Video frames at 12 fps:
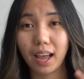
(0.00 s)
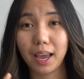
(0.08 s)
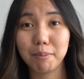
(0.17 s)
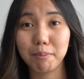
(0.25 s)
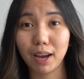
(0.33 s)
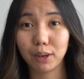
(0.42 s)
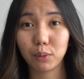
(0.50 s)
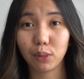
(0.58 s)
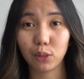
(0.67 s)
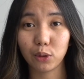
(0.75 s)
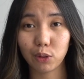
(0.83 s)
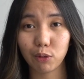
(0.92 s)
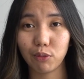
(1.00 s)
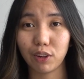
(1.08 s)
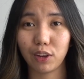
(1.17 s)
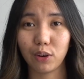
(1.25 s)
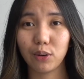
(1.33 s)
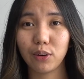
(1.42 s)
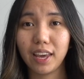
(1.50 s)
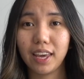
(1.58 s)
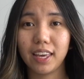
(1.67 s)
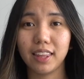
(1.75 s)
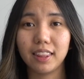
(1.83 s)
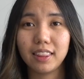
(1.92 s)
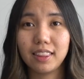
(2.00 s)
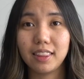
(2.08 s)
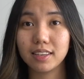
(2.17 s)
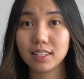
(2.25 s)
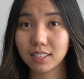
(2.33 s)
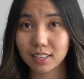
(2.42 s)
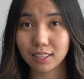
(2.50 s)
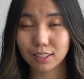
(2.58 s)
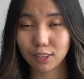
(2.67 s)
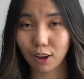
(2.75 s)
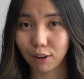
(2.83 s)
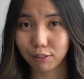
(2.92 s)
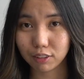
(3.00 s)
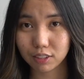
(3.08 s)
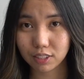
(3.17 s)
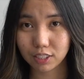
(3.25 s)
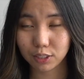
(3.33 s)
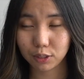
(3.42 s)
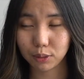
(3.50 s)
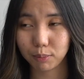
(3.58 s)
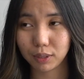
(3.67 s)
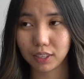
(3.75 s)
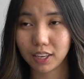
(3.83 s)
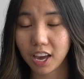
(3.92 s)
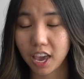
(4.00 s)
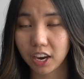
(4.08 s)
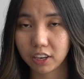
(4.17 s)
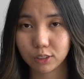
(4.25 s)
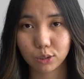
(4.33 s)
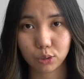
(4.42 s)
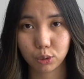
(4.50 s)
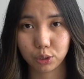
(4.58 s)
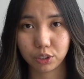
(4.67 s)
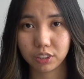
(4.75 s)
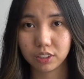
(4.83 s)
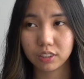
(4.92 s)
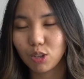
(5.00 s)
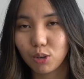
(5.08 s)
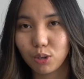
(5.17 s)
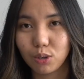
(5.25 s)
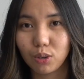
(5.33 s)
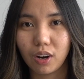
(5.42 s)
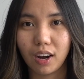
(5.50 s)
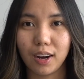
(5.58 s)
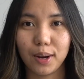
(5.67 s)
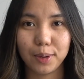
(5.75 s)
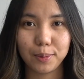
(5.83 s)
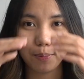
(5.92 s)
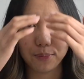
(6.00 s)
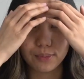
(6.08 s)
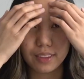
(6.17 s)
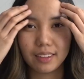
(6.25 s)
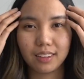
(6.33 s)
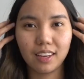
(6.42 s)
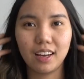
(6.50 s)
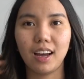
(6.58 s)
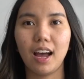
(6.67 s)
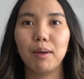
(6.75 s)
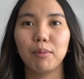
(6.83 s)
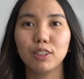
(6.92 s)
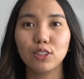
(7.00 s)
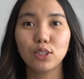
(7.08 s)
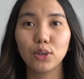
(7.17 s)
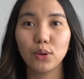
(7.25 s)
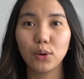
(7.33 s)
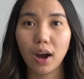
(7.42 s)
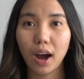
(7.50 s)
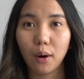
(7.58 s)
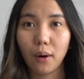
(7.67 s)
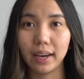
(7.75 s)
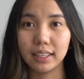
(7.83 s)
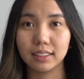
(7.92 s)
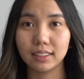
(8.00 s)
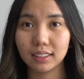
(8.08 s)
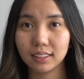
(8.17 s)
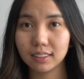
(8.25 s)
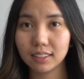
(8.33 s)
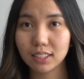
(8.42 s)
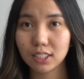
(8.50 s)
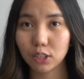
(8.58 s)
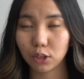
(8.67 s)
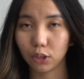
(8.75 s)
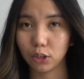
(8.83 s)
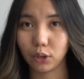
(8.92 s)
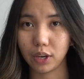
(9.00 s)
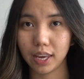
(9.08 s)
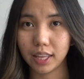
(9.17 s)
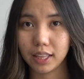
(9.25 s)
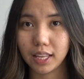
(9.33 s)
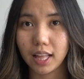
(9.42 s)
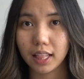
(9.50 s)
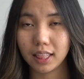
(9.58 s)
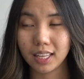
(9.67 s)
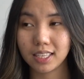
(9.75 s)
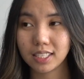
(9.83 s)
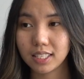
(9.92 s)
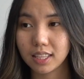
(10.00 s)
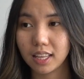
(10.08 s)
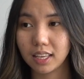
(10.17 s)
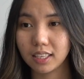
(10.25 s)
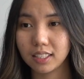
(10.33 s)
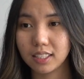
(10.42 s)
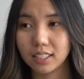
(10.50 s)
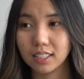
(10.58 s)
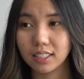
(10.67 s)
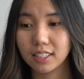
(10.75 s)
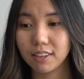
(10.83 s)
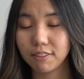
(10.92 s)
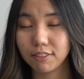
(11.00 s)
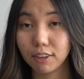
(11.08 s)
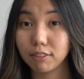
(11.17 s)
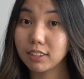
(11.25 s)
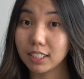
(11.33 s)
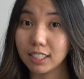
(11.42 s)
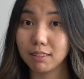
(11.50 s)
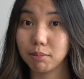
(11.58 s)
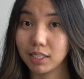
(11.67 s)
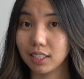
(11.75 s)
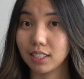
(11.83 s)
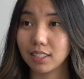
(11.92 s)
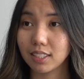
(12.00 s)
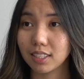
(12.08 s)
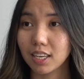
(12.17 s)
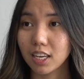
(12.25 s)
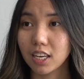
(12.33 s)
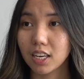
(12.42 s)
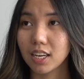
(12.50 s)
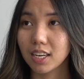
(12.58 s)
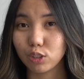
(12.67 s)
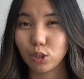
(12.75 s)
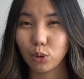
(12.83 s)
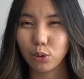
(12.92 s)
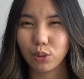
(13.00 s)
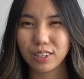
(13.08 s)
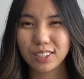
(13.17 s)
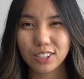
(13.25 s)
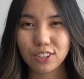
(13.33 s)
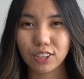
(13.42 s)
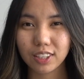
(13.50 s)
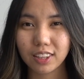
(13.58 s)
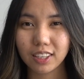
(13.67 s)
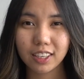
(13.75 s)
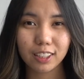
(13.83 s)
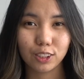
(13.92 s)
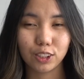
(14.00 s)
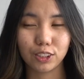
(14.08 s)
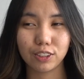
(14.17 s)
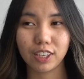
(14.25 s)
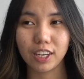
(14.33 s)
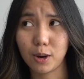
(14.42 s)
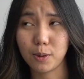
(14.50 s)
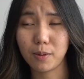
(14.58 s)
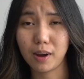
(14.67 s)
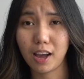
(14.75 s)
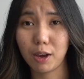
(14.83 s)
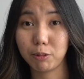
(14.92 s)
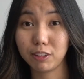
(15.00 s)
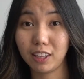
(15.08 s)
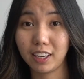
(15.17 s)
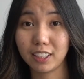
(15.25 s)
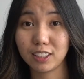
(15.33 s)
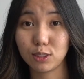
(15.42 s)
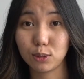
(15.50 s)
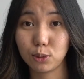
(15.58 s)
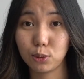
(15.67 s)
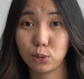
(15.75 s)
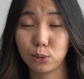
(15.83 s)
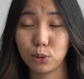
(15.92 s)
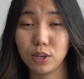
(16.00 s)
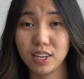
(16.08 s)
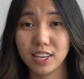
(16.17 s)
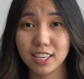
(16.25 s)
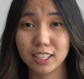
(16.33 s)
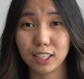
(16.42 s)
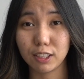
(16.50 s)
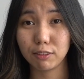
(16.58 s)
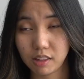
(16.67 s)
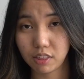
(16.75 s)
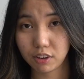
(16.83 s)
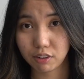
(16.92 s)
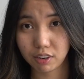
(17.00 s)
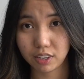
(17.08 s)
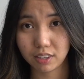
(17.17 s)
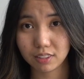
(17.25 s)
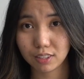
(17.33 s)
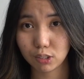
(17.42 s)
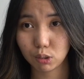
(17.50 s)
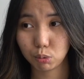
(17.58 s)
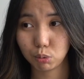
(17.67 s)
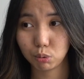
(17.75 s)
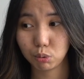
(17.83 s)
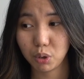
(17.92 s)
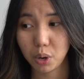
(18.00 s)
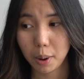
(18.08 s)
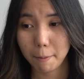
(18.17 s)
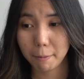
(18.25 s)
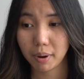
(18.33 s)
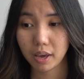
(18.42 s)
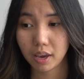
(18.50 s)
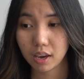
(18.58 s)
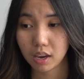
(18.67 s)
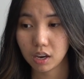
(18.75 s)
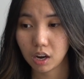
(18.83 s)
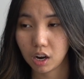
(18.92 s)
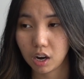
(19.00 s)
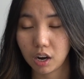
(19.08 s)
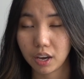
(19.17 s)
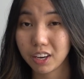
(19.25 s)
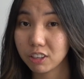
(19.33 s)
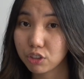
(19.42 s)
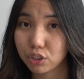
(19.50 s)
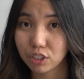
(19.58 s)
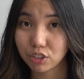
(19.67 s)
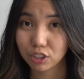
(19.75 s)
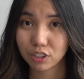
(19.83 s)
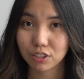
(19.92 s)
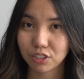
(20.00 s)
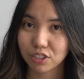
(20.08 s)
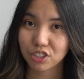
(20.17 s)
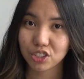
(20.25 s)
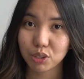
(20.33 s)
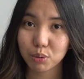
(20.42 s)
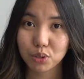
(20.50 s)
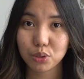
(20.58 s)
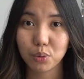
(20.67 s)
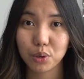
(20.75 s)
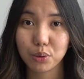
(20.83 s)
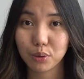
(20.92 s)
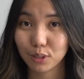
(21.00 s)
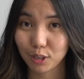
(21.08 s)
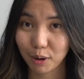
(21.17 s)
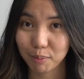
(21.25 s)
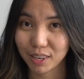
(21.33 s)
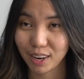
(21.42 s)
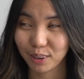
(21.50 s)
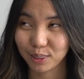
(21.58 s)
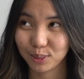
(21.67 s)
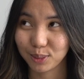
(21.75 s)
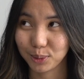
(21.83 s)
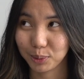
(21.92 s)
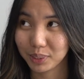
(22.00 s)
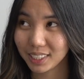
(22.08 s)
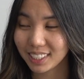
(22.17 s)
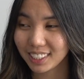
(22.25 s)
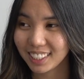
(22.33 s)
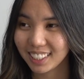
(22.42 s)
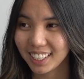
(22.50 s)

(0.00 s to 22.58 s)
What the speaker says: I'm back with another video, and this is obviously gonna be a hair tutorial. So I'm gonna show you how I did this curl in less than 15 minutes. So this trick that I learned, I would like to give the credits to my hairdresser, because she was the one who taught me how to do it.